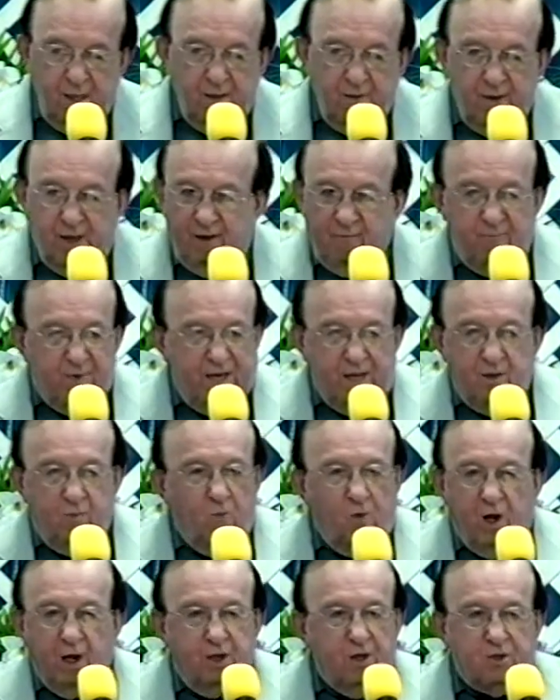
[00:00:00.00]
There have been
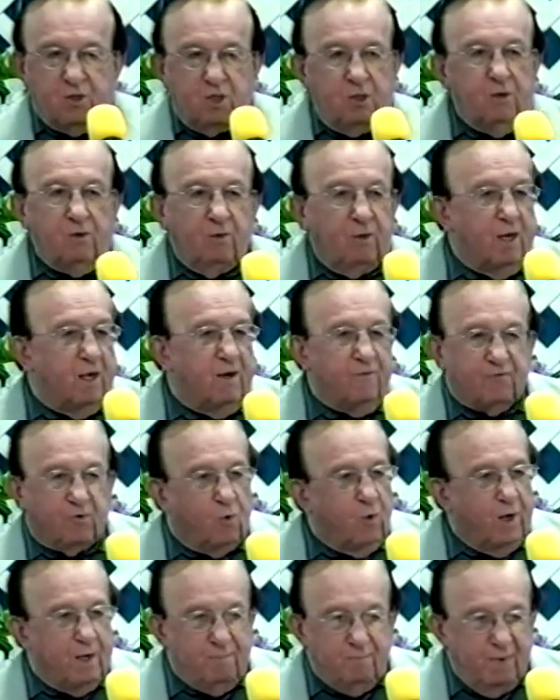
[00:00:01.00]
one or two that have
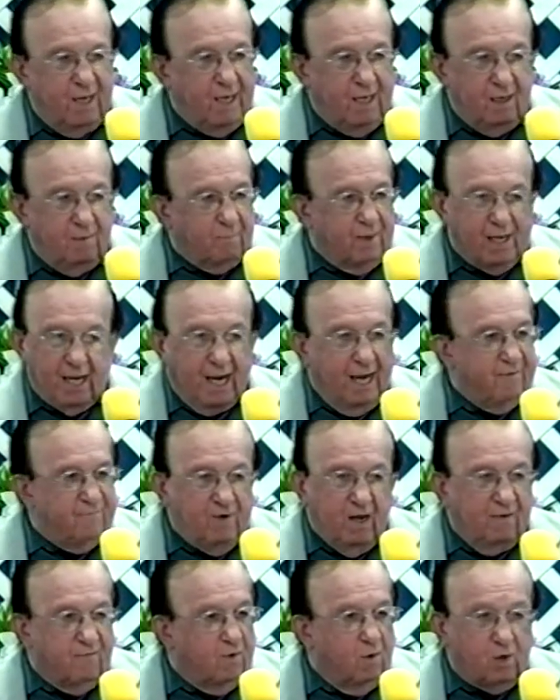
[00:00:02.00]
quit me, but I've
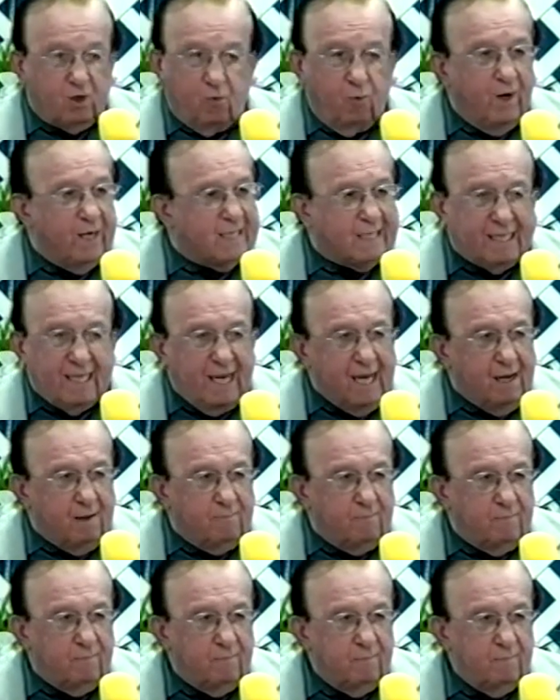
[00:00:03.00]
never quit
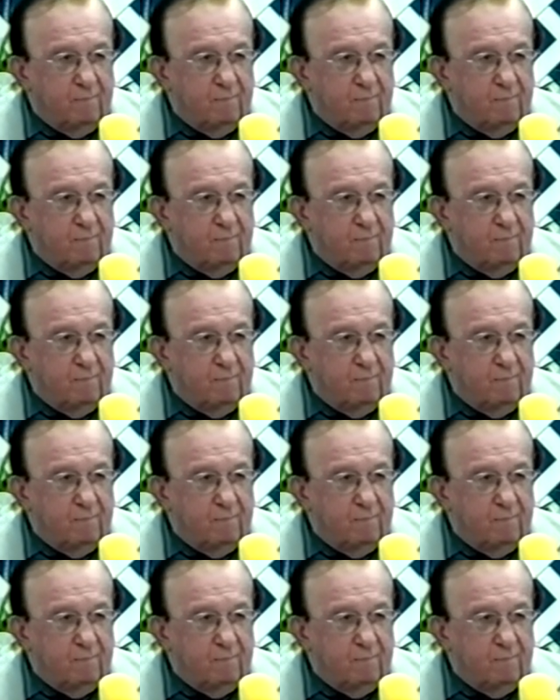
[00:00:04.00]
them